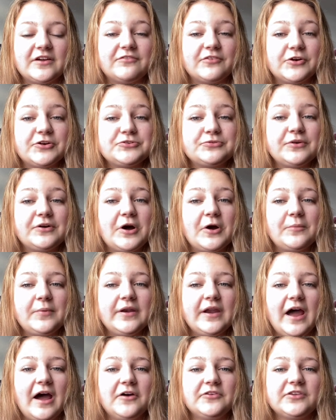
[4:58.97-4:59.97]
a virtual
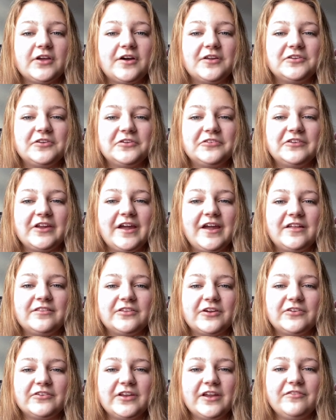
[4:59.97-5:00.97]
open house on Tuesday and
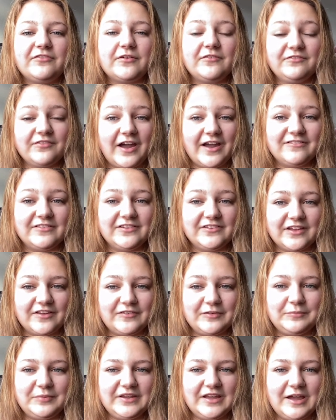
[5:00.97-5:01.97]
Thursday from 5 to
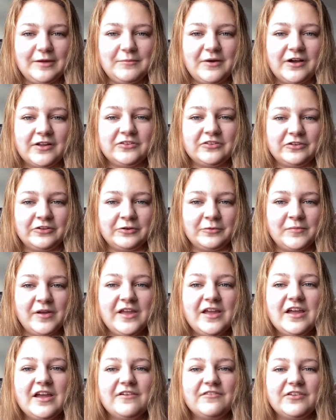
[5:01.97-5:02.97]
7 p.m. on Zoom.
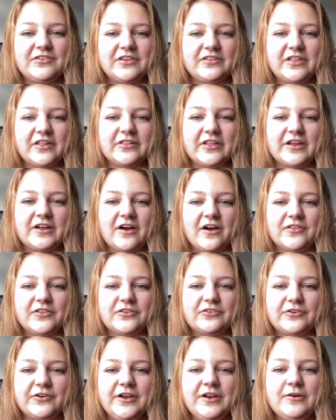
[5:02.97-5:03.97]
Visit the link on the
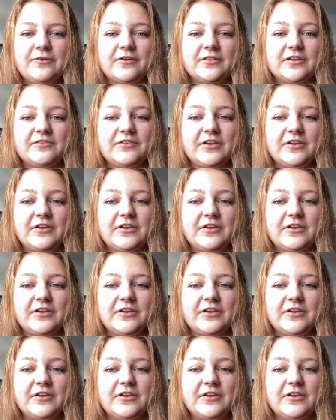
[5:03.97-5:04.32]
screen or in the